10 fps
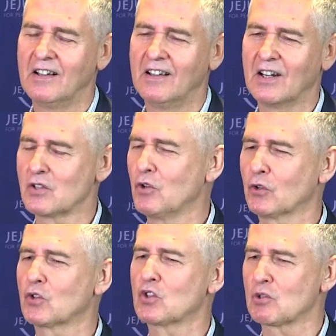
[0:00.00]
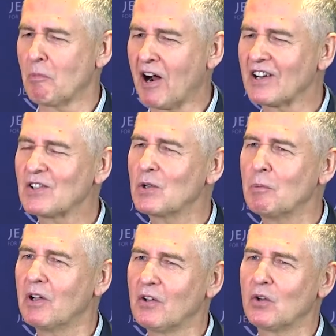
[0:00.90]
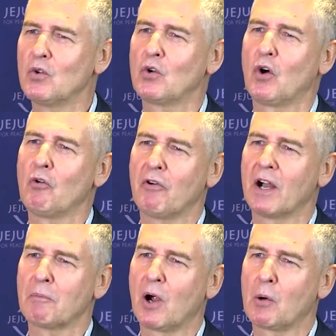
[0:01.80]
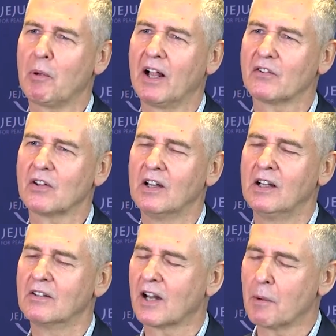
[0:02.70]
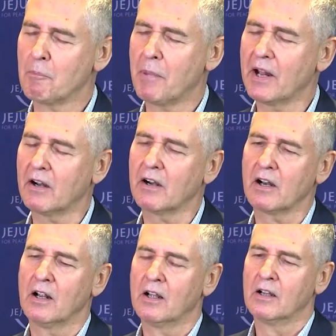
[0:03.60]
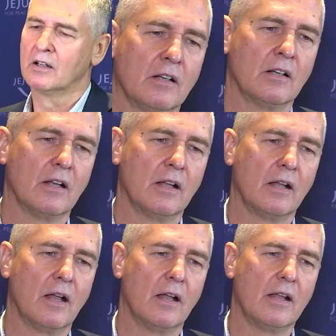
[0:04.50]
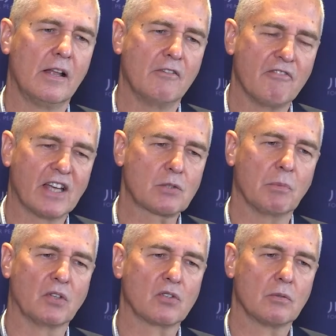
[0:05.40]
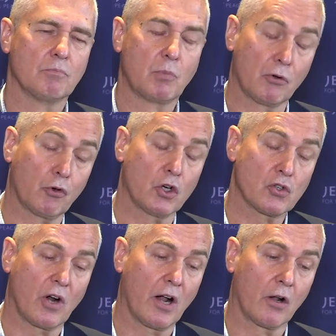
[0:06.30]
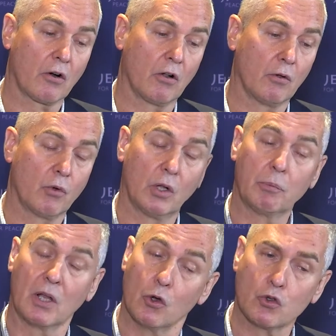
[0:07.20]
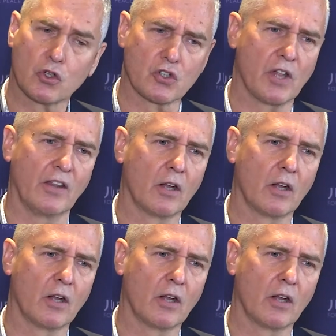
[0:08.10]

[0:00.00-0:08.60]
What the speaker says: It is not smart to build a new coal-fired power plant. There are better investments. But of course will be losers then.